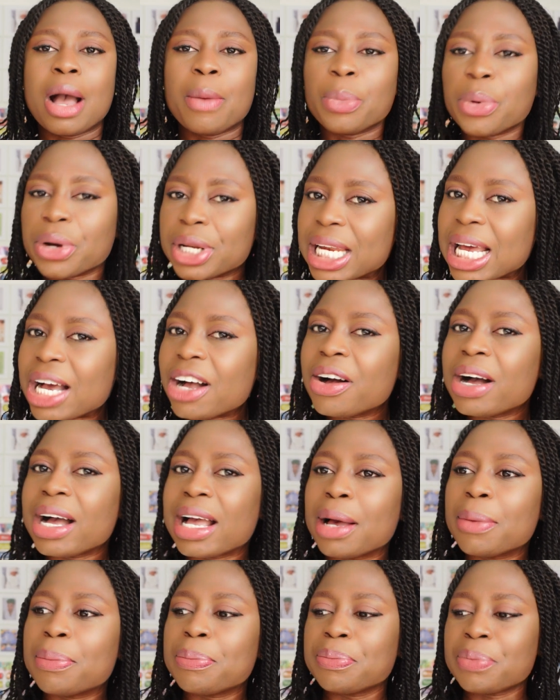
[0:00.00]
But now I
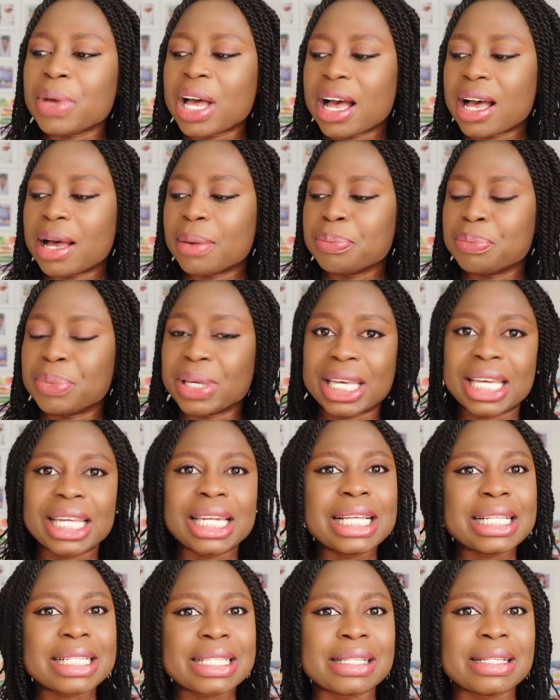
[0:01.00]
am
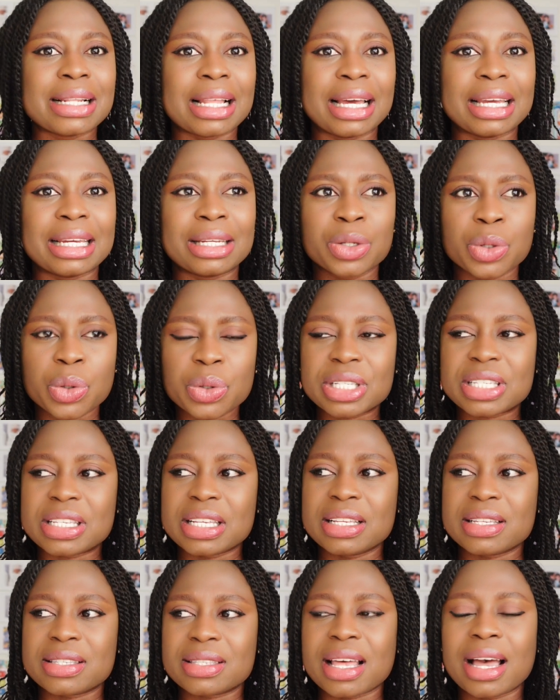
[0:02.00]
beginning to like
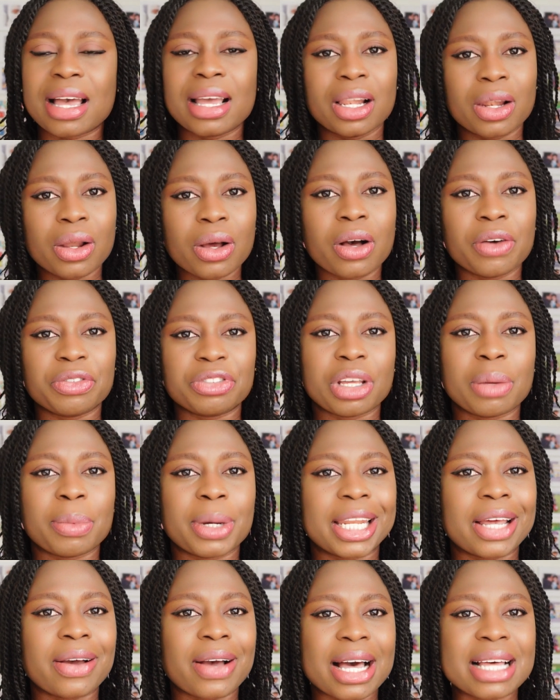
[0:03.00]
notice that a lot of them
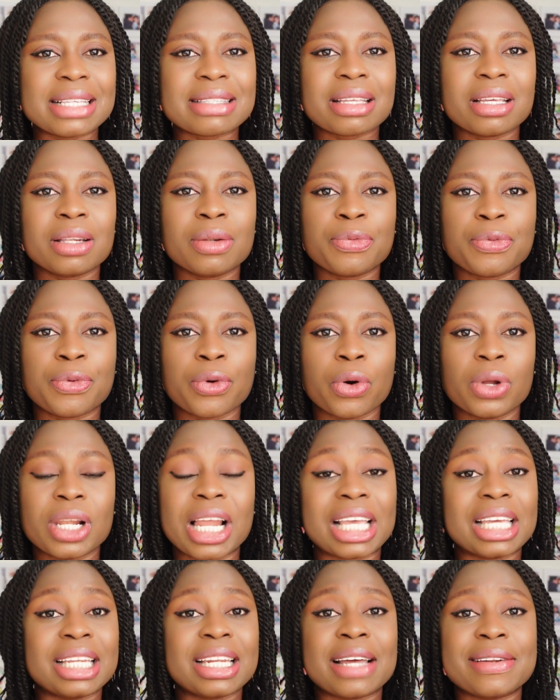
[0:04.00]
are now asking for,
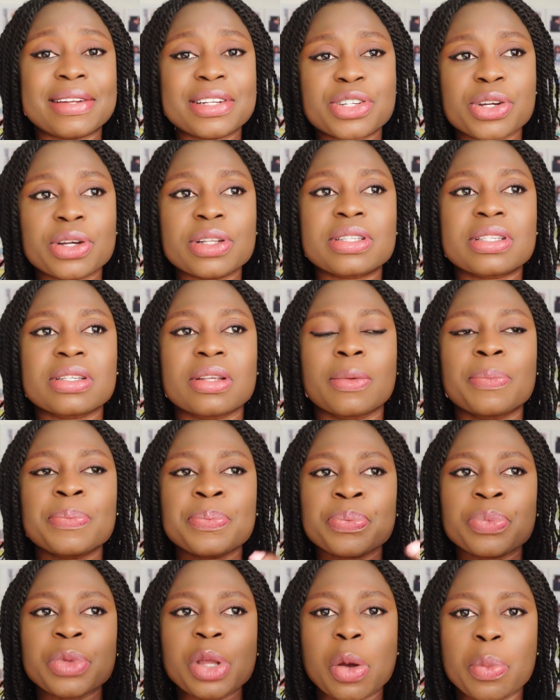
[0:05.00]
like, in addition to
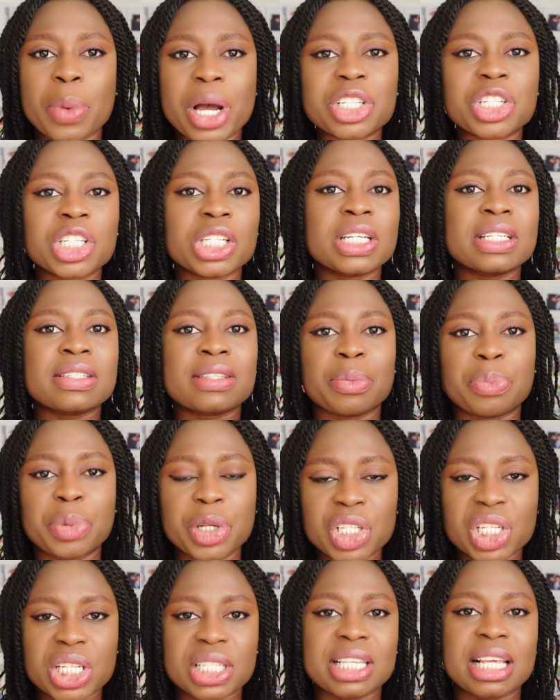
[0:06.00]
a bachelor's, a
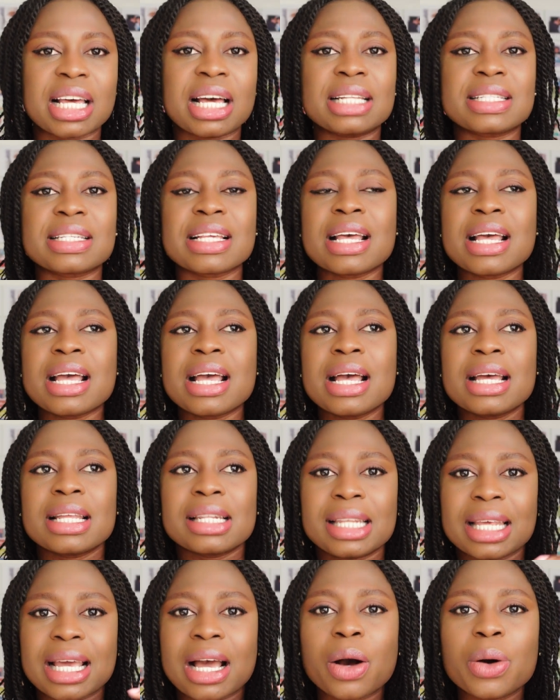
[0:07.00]
PGCERT,
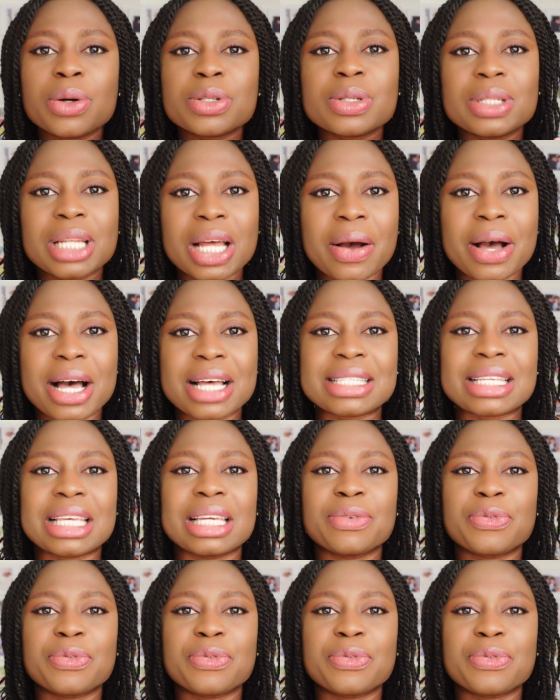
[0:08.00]
they are also now asking